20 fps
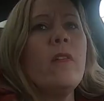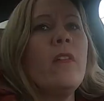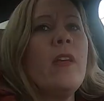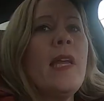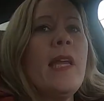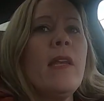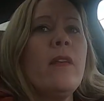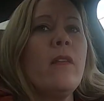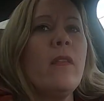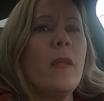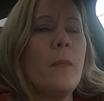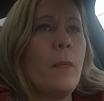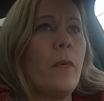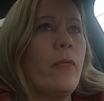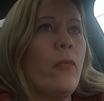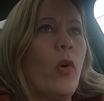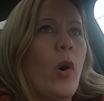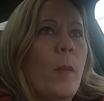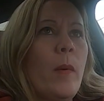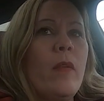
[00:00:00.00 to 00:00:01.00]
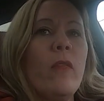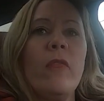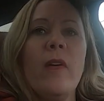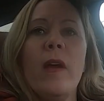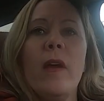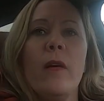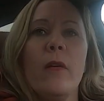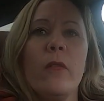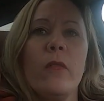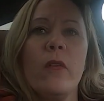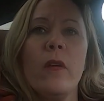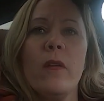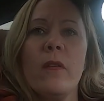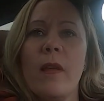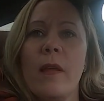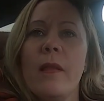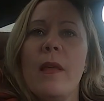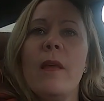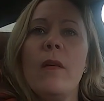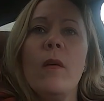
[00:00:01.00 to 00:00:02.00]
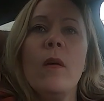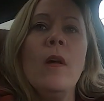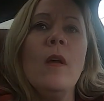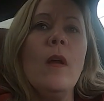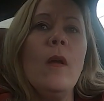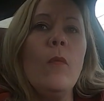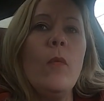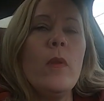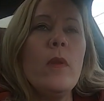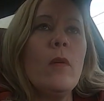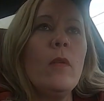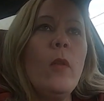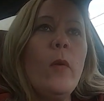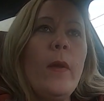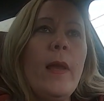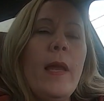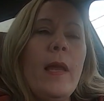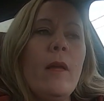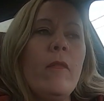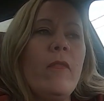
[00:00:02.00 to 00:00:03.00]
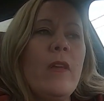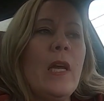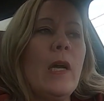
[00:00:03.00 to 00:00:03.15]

to dig into the performance figures, because I think when you're looking at